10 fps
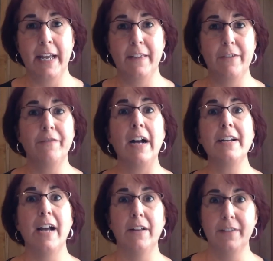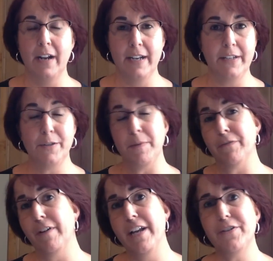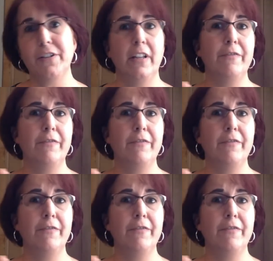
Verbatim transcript: and they find out that I can speak French and they